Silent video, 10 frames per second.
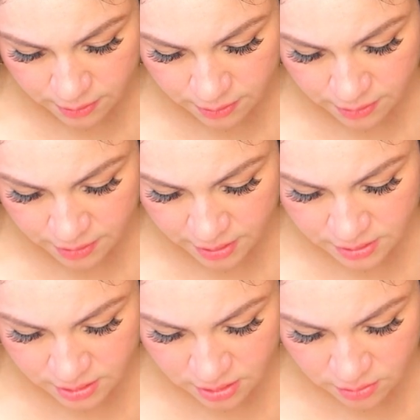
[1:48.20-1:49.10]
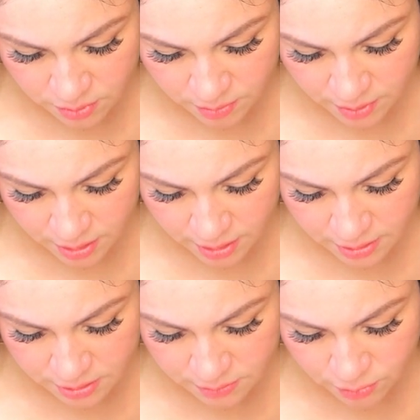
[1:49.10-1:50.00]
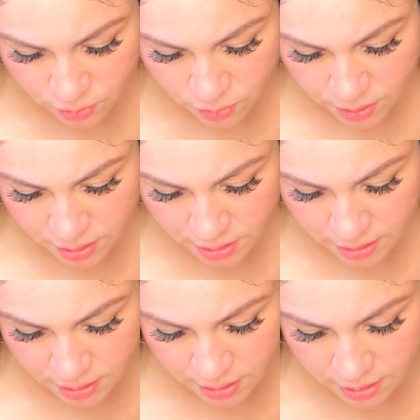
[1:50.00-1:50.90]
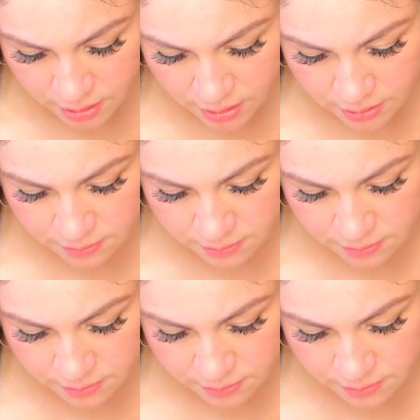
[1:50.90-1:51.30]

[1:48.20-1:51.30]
And that's gonna be my highest point again.